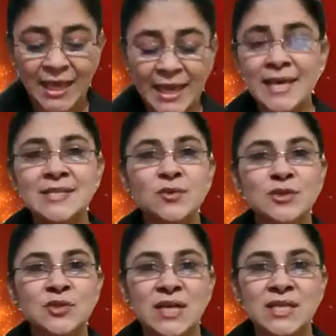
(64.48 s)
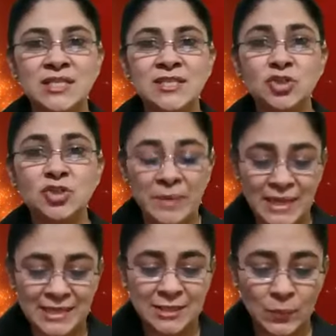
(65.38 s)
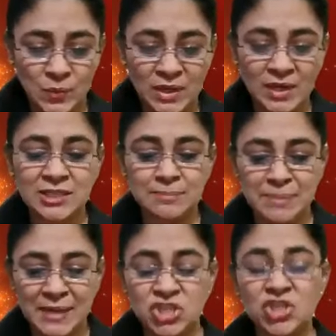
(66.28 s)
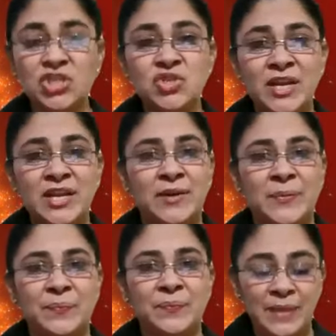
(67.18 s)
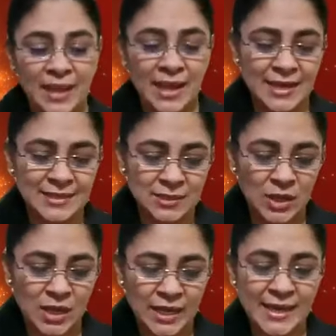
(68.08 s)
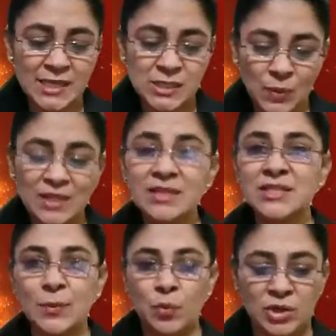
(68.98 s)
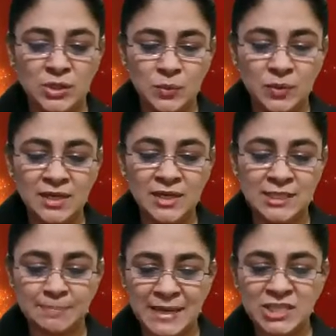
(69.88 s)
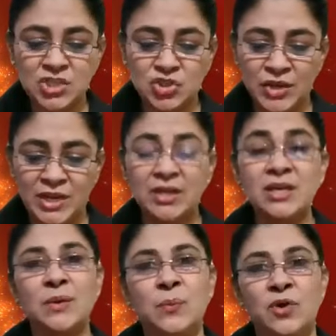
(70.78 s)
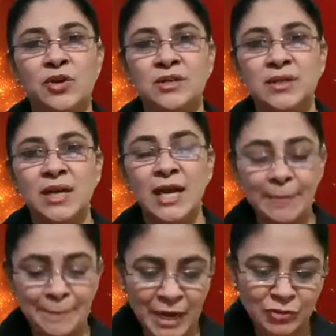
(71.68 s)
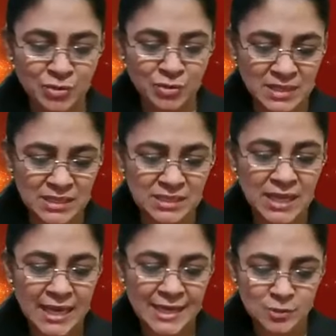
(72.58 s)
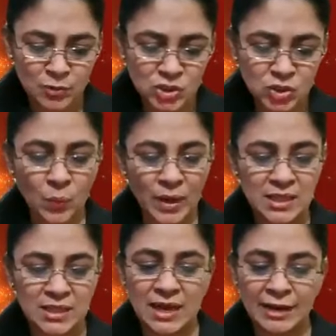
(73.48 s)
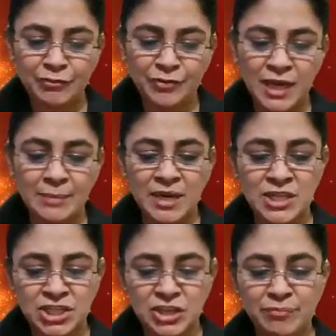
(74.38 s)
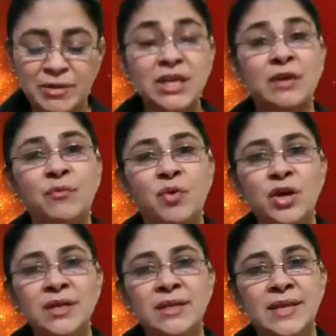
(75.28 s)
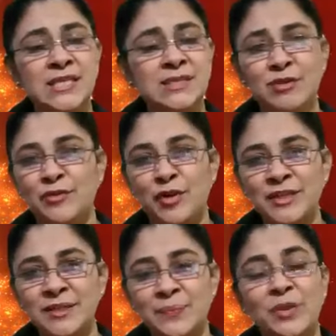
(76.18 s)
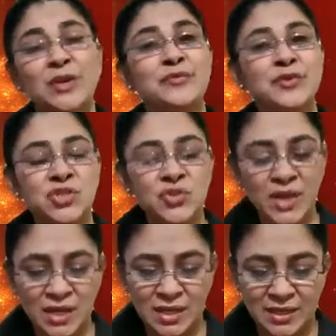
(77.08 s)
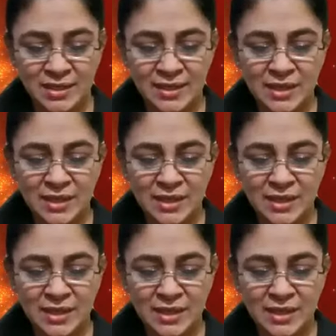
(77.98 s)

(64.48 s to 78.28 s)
he is also considered to be as the world's best trainer. And he has won this award, the World's Best Trainer Award. Apart from this, he's also won the Lifetime Achievement Award. Guess for what? For training,